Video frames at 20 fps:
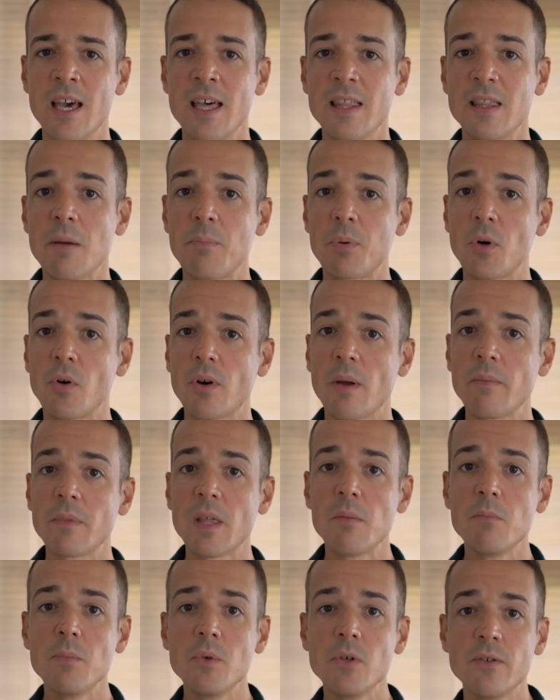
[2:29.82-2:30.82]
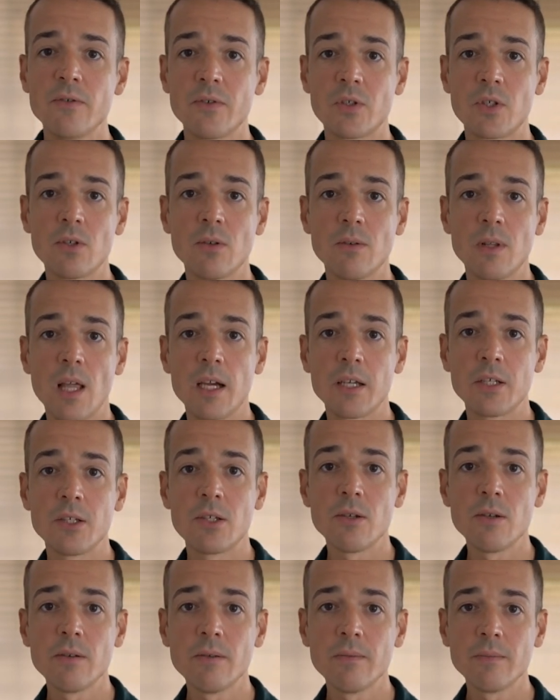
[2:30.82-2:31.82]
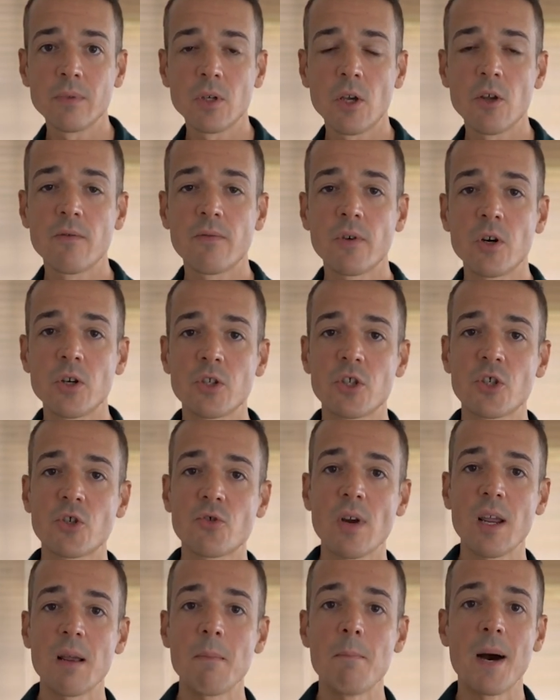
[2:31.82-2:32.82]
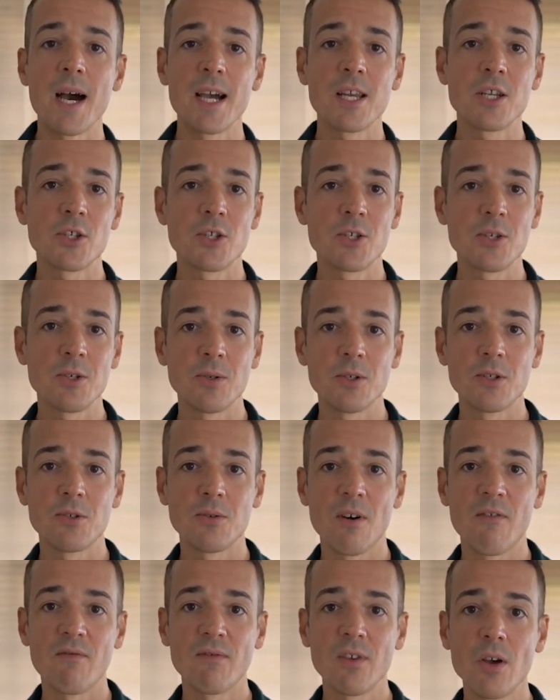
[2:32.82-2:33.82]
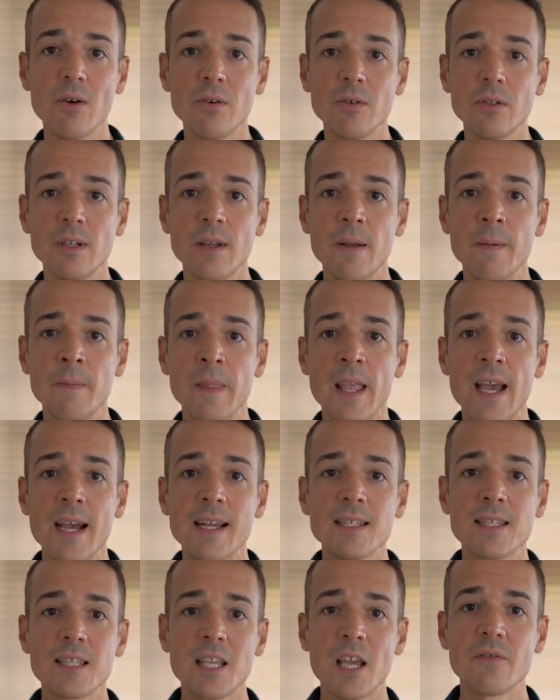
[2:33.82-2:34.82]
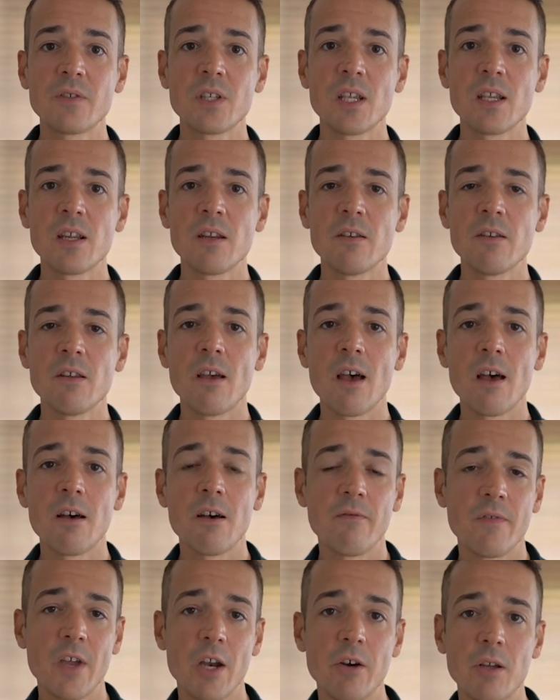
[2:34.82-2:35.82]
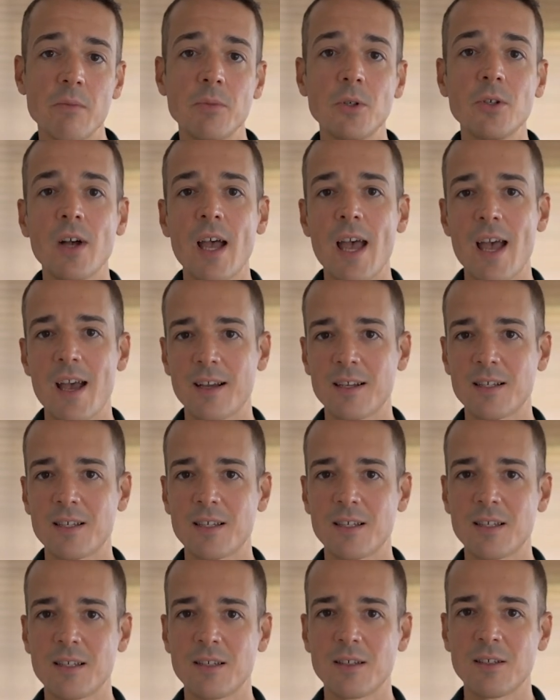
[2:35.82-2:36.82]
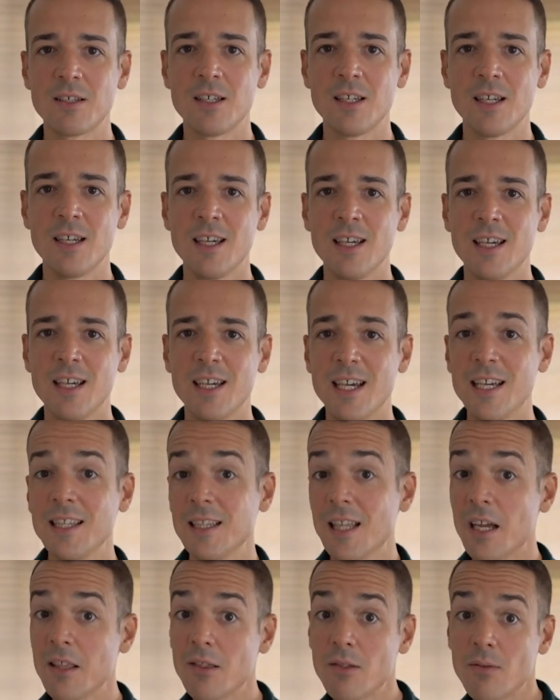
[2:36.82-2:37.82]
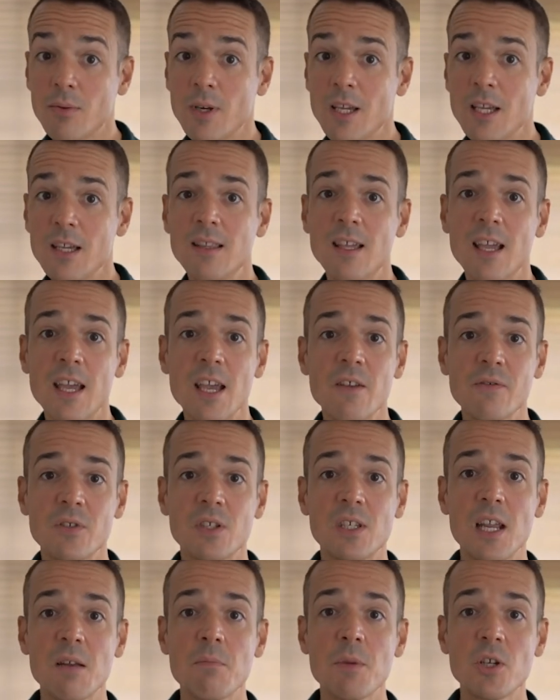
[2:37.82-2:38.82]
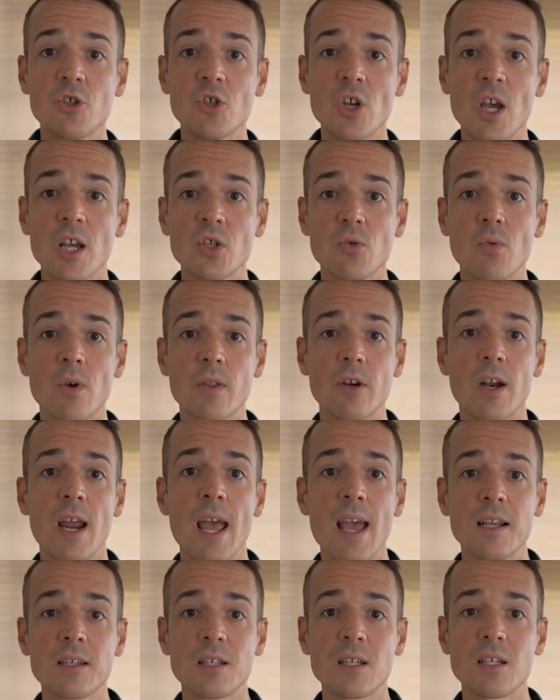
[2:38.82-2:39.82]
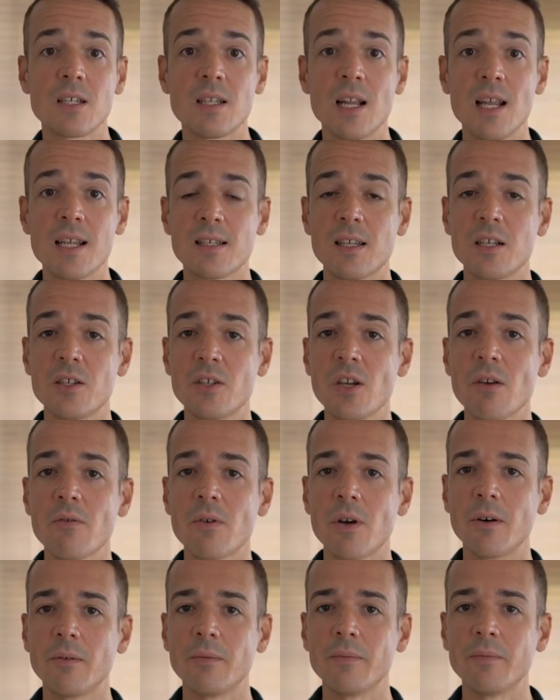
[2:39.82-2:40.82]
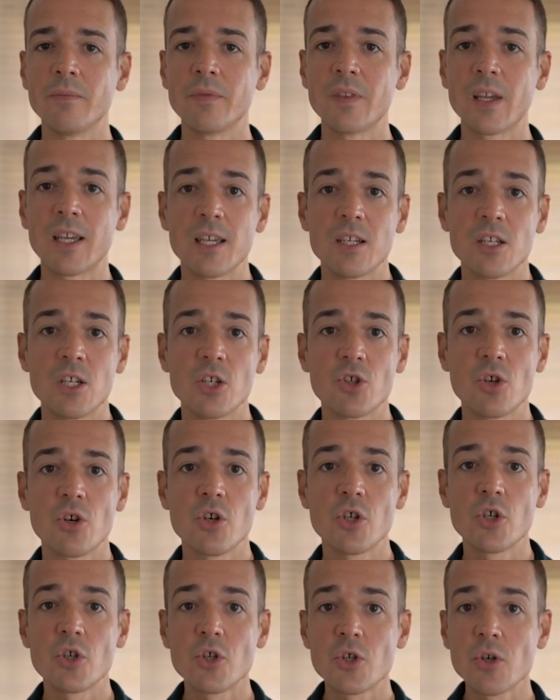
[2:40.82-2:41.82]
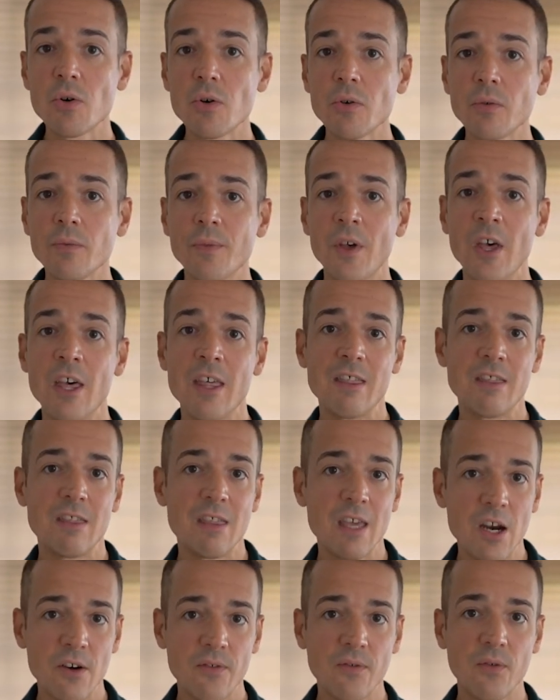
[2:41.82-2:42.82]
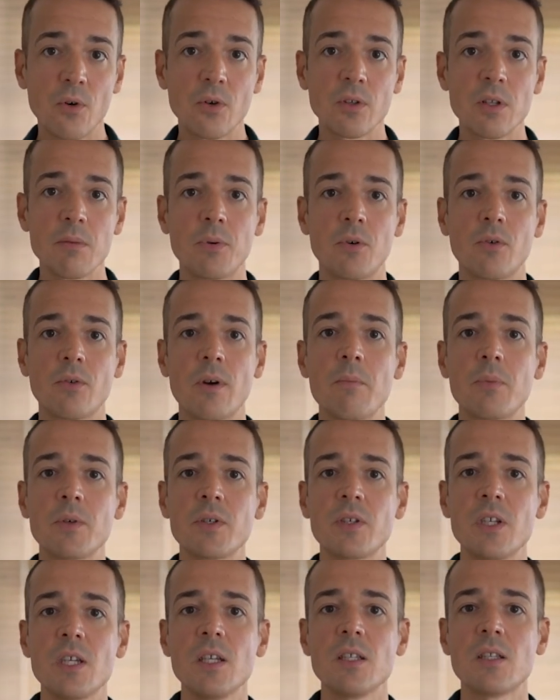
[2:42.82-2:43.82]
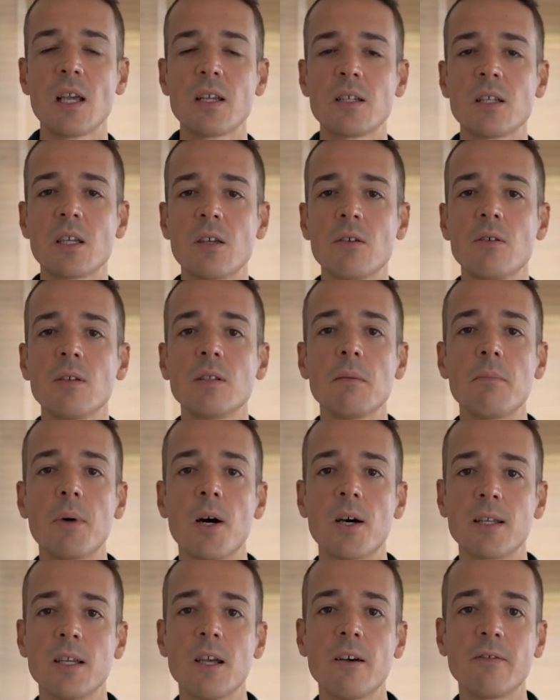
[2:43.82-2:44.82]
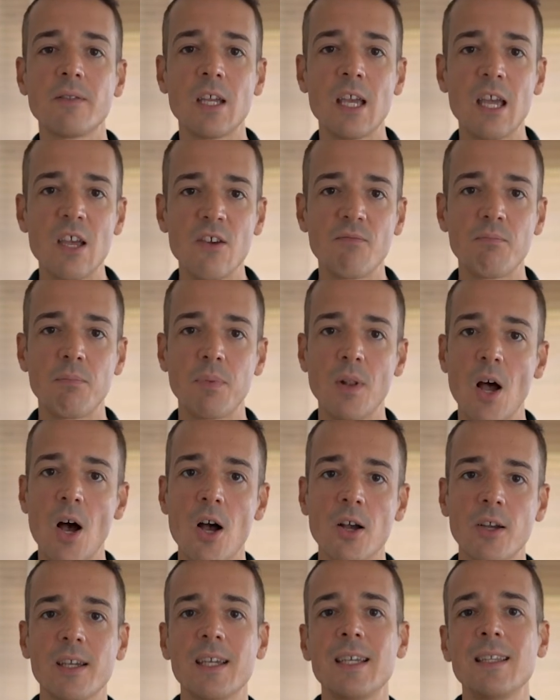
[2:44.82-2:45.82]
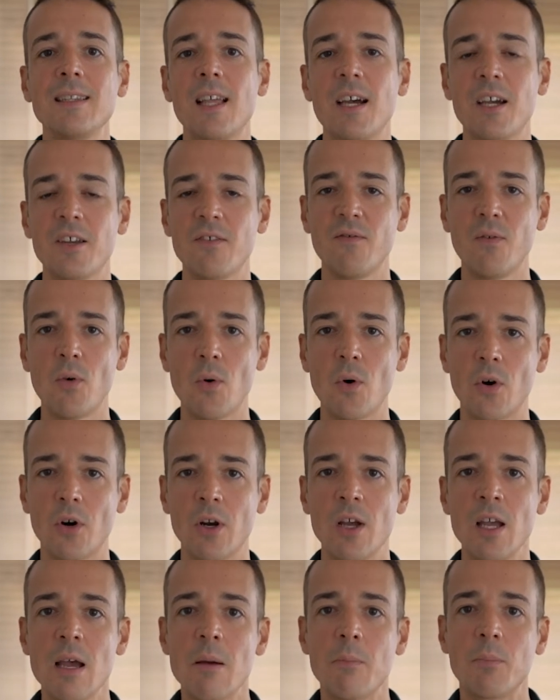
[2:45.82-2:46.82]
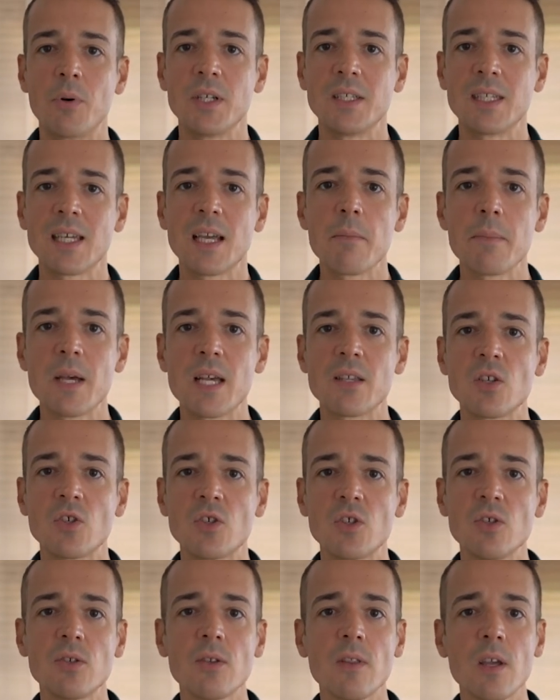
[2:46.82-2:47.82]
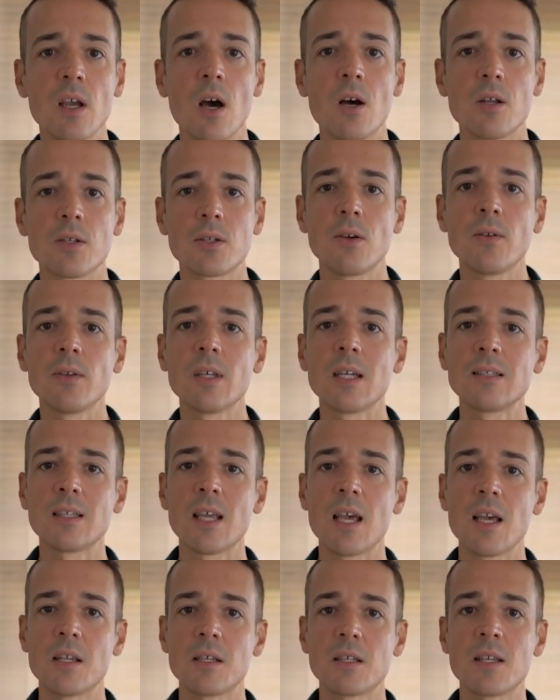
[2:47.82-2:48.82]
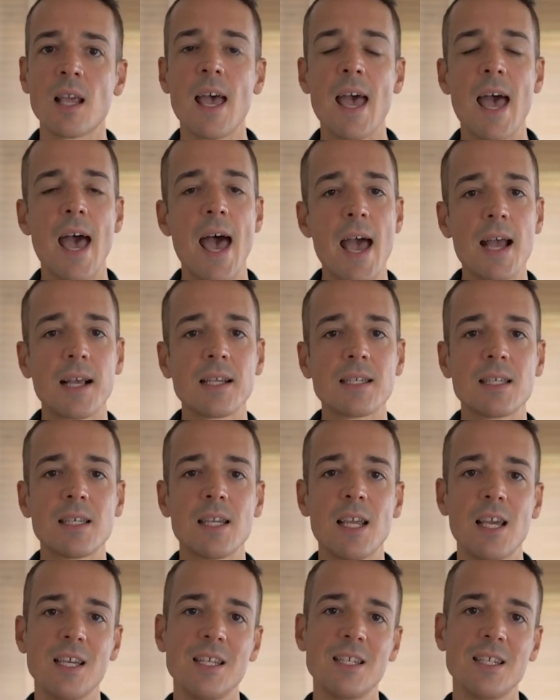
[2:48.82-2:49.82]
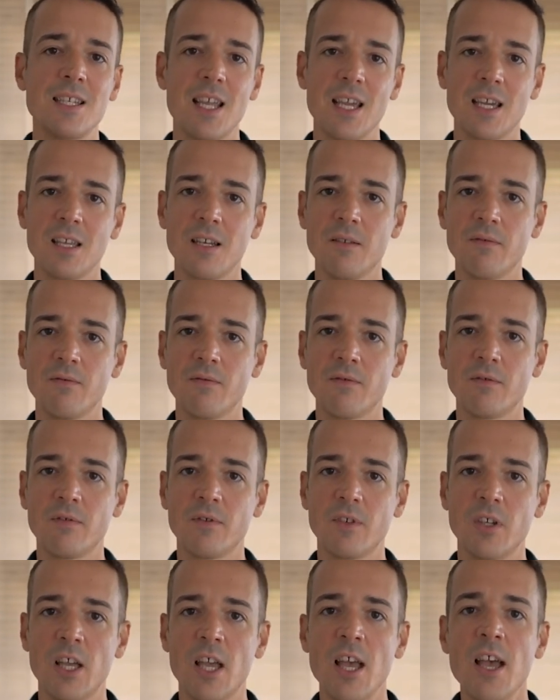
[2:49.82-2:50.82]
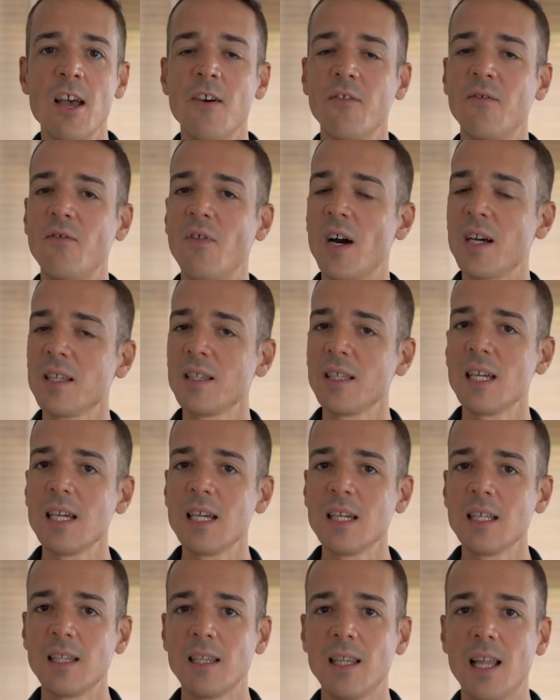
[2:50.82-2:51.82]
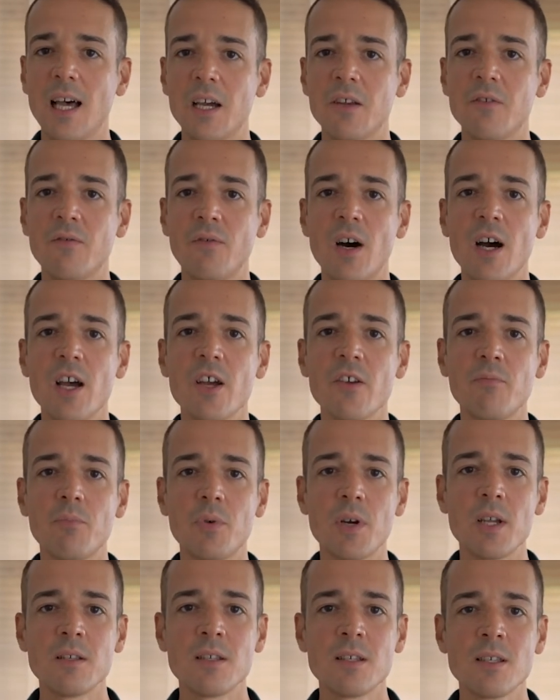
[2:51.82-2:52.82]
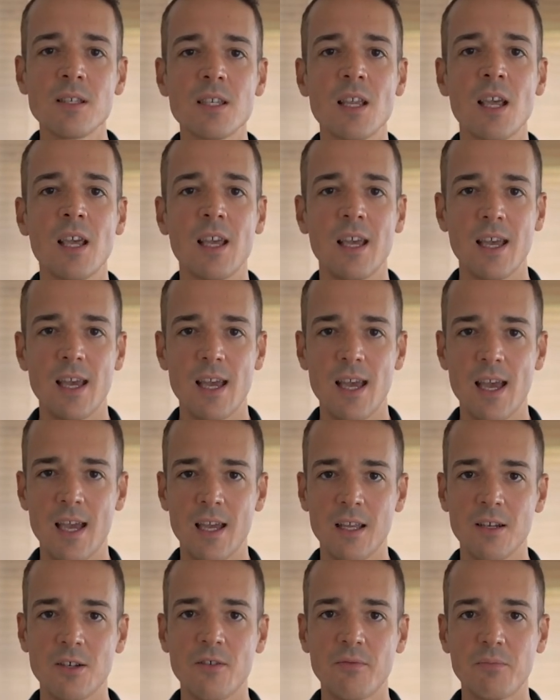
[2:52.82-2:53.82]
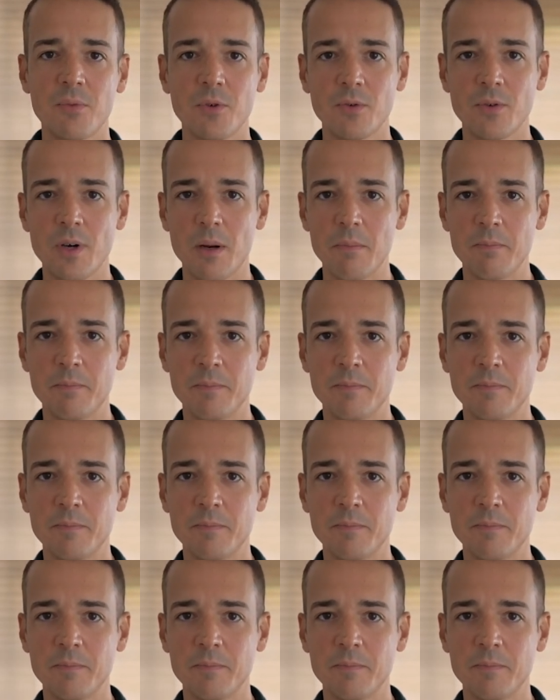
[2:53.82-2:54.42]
The program then moves to line 2, converts string -2 into a float, and saves it in a variable x. In line 3, the if statement checks whether x is less than 0. The condition is true, therefore the program proceeds executing the body of the if block in line 4, printing a message into the console that says x is negative. Finally, line 5 prints end of program.